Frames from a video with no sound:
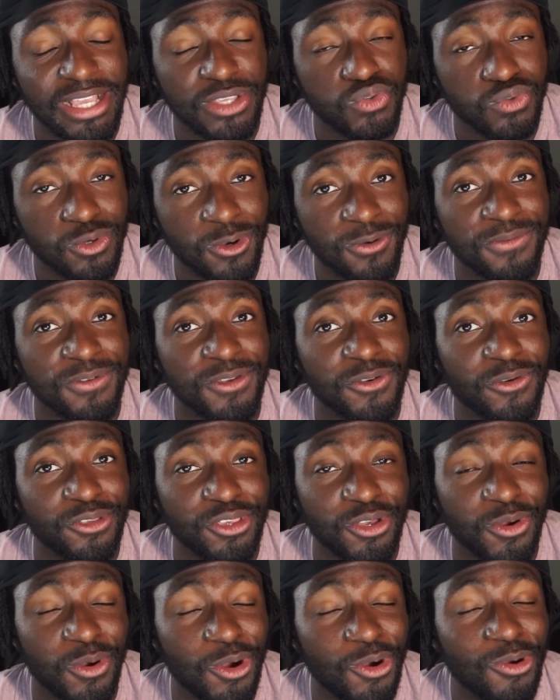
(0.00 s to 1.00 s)
trophy on
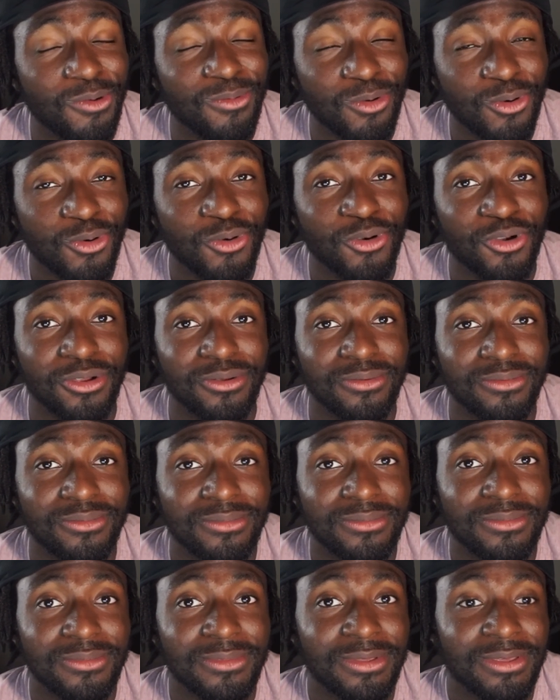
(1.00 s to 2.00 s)
your home court.
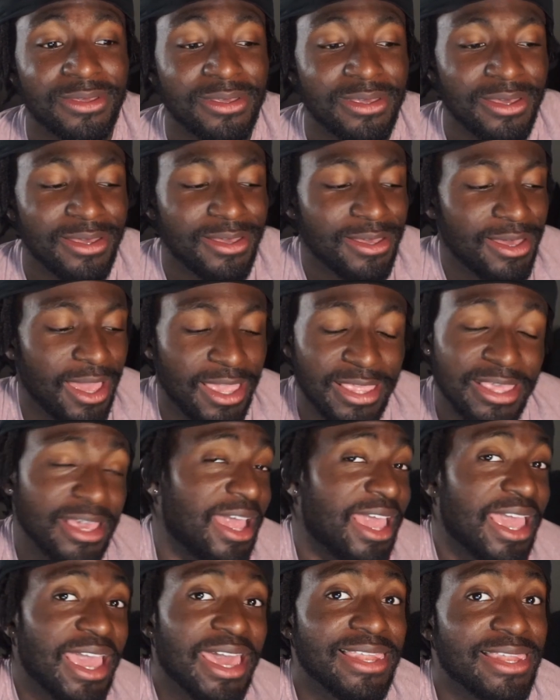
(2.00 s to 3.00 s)
And you
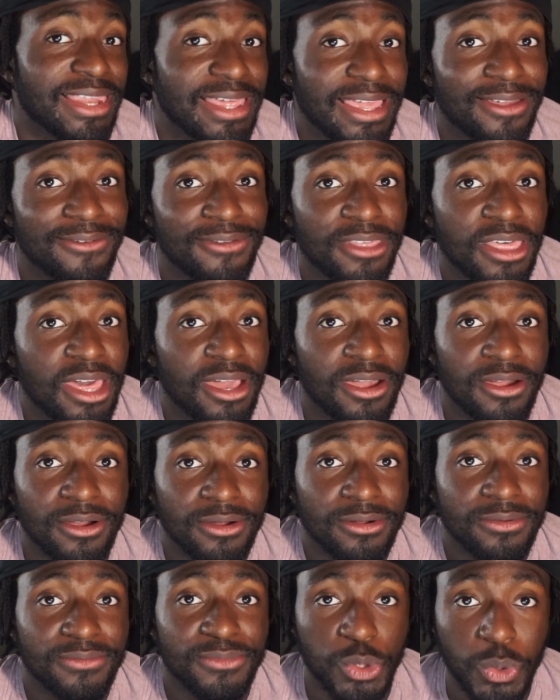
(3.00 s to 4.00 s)
can't leave there.
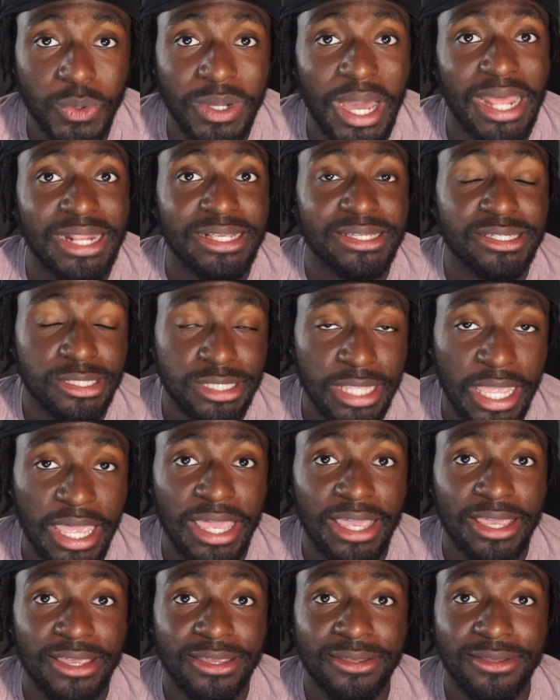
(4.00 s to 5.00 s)
You got to
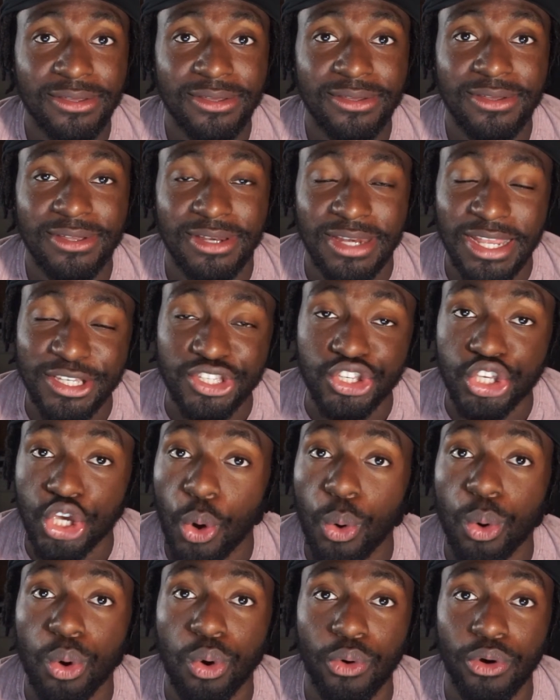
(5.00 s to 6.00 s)
stay. That's
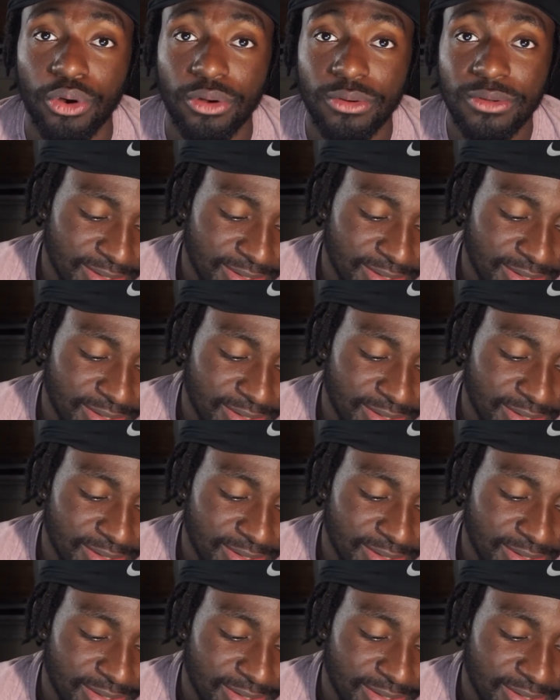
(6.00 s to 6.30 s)
your court.